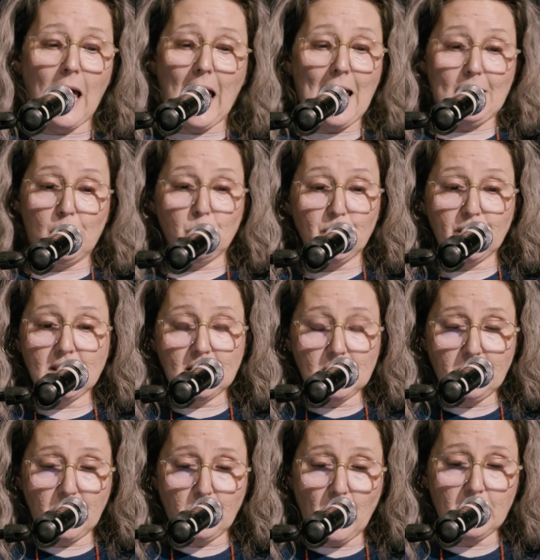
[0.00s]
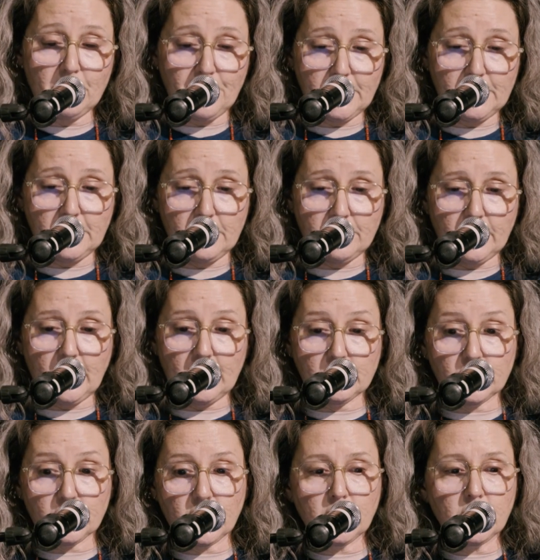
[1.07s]
I don't pretend to be qualified to give an
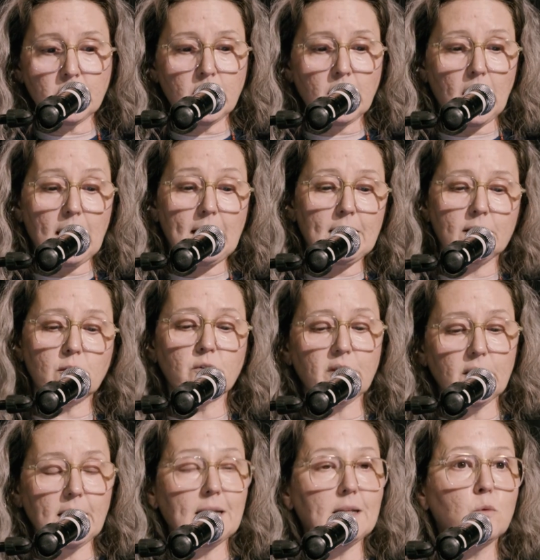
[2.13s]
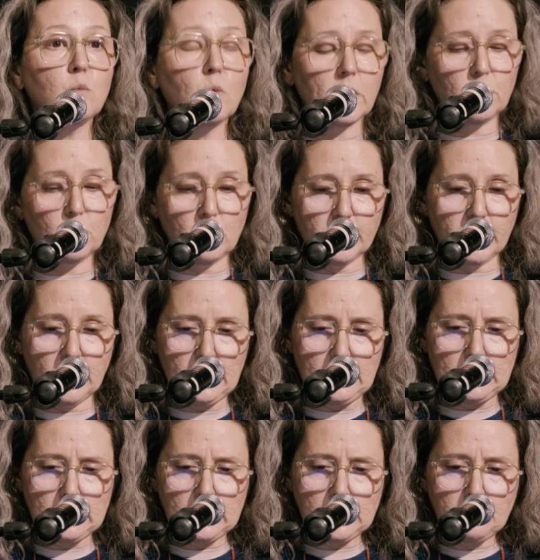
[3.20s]
answer. And I don't think any one woman
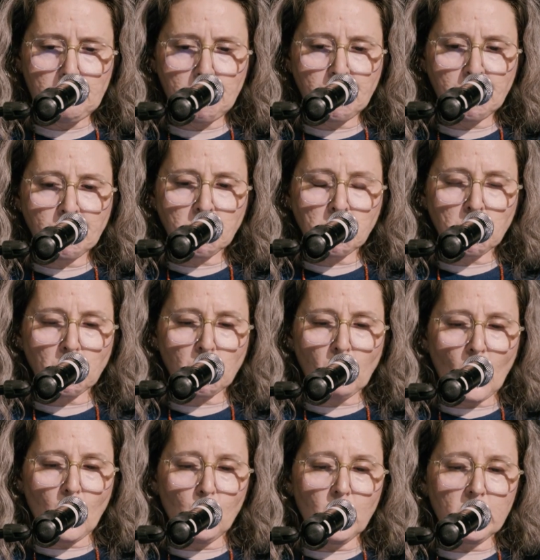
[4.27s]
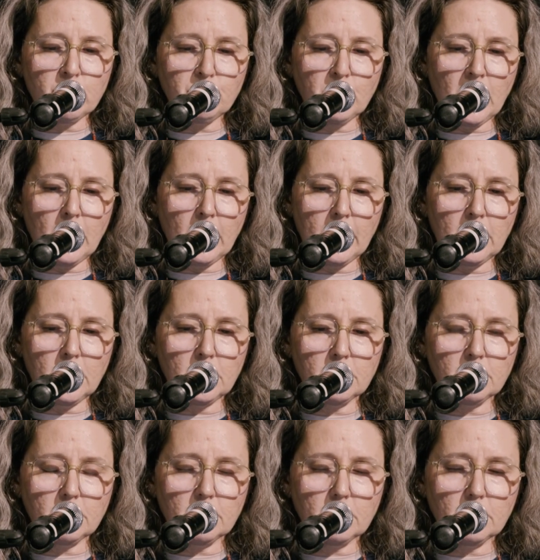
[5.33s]
is. One of my
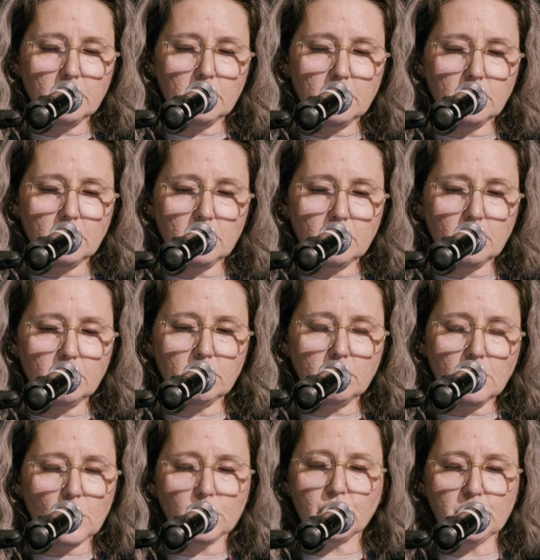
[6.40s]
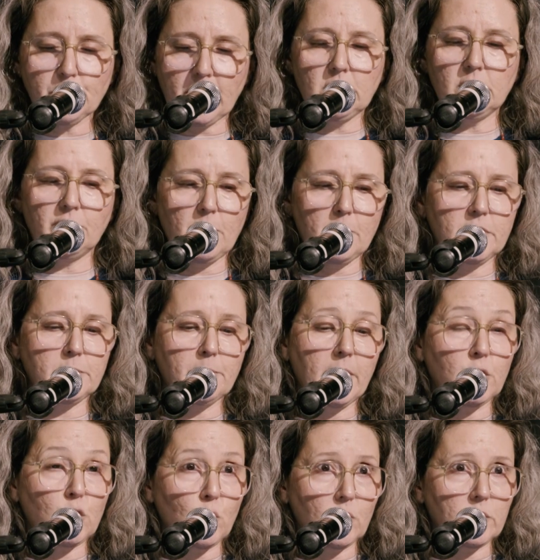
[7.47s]
most respected feminist
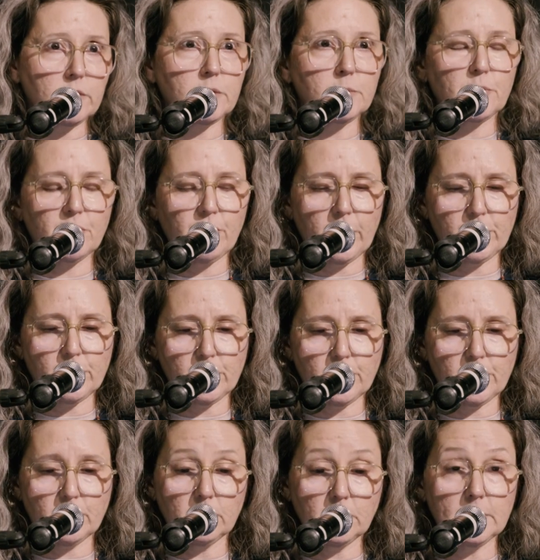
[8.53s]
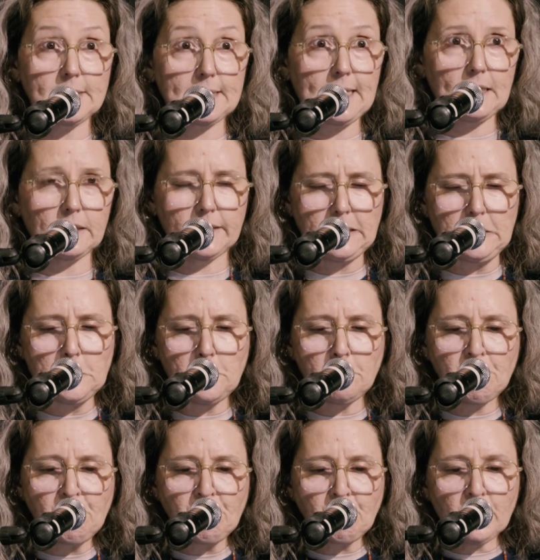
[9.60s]
mentors, Professor Liz Kelly,
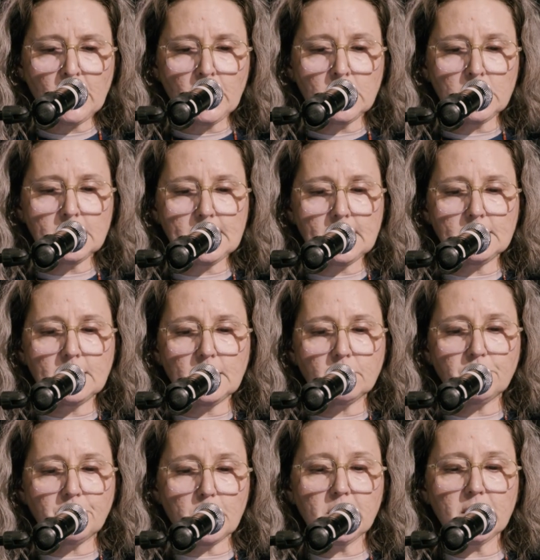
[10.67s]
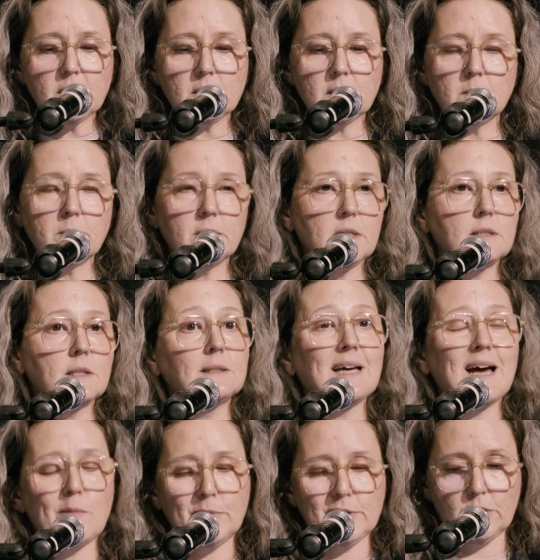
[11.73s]
says that feminism is a
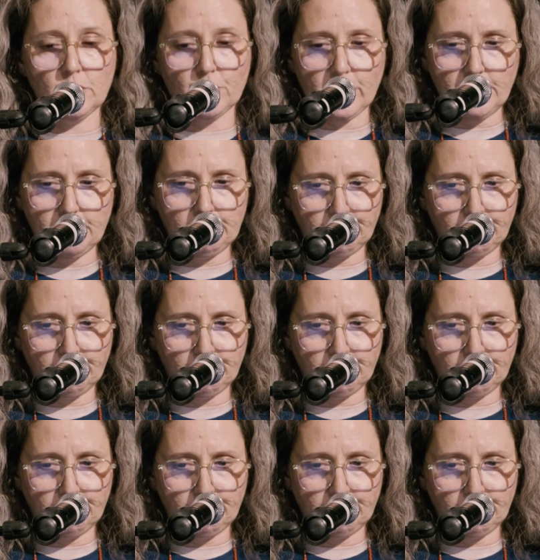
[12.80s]
tapestry.